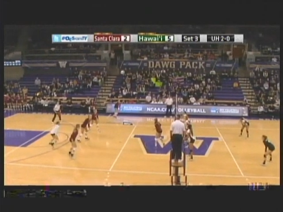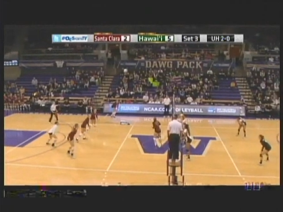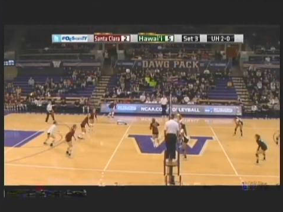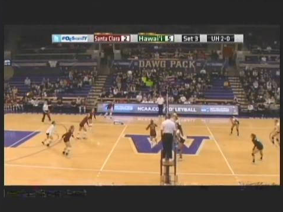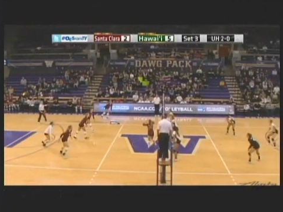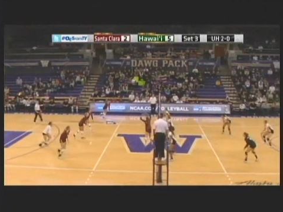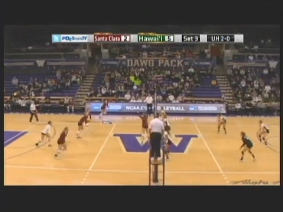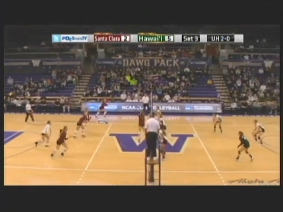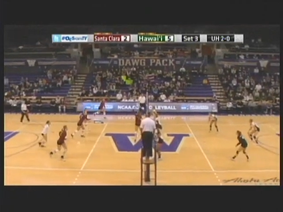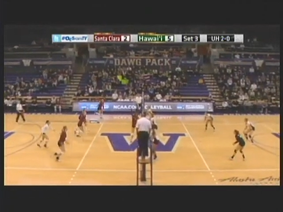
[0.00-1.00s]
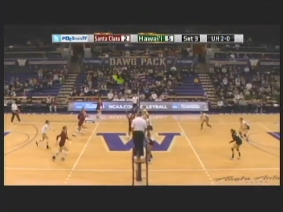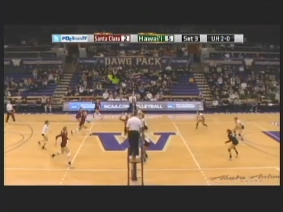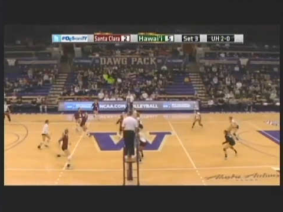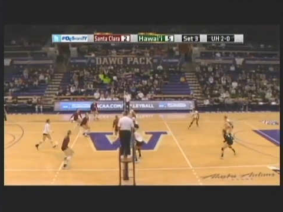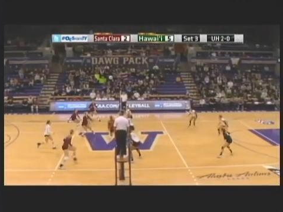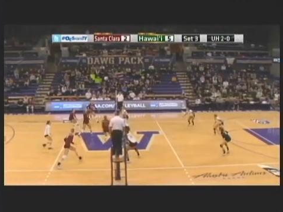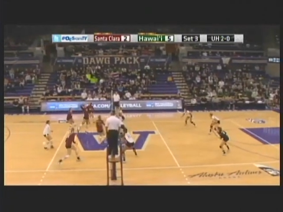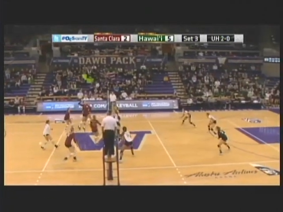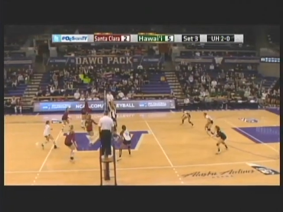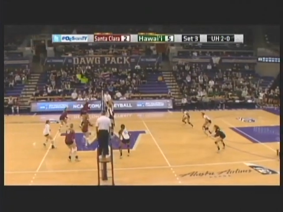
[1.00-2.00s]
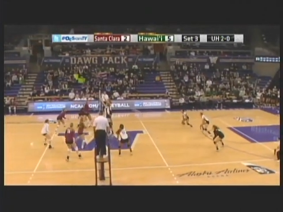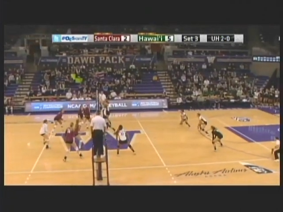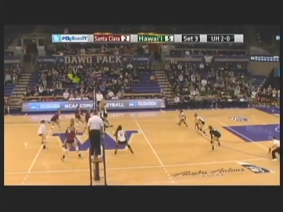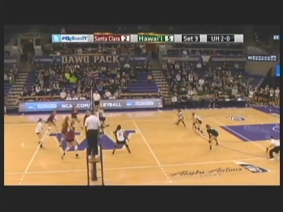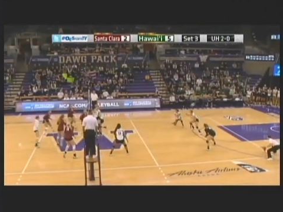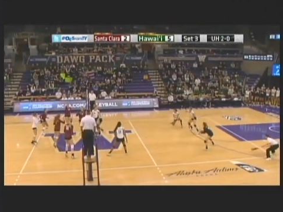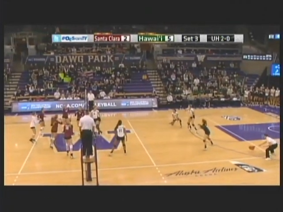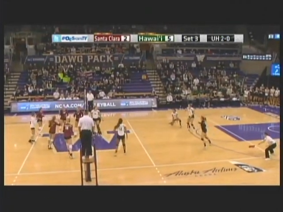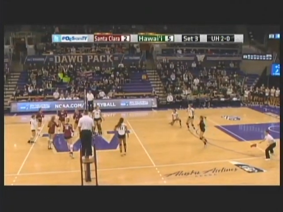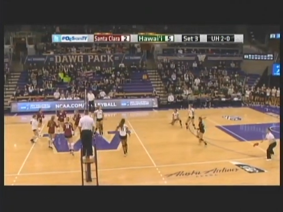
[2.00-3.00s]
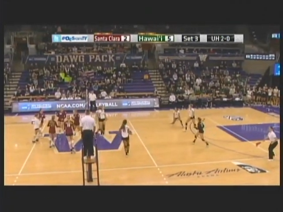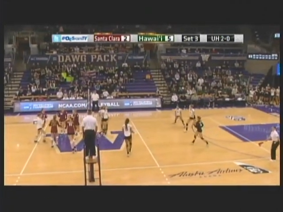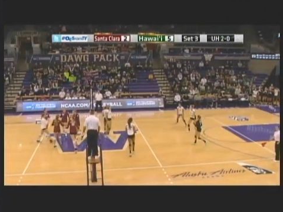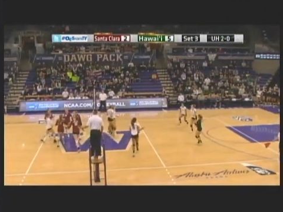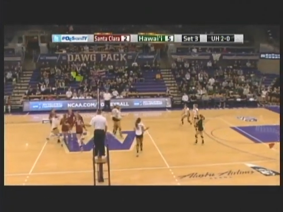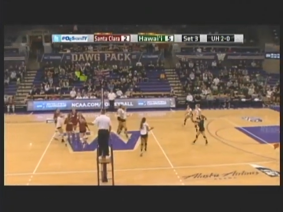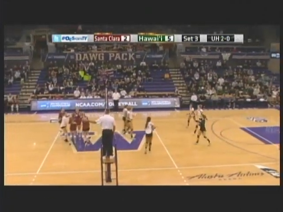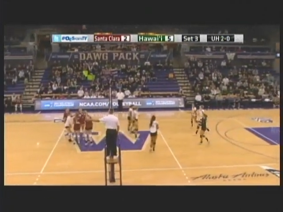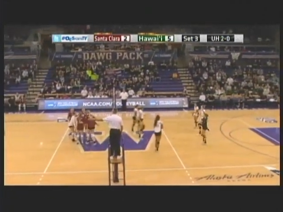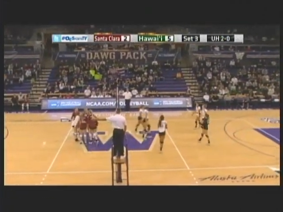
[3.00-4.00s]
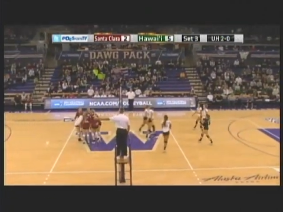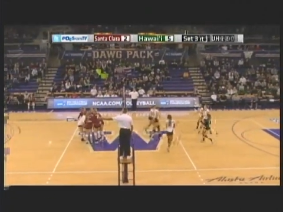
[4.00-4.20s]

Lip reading: [unreadable: no face in view]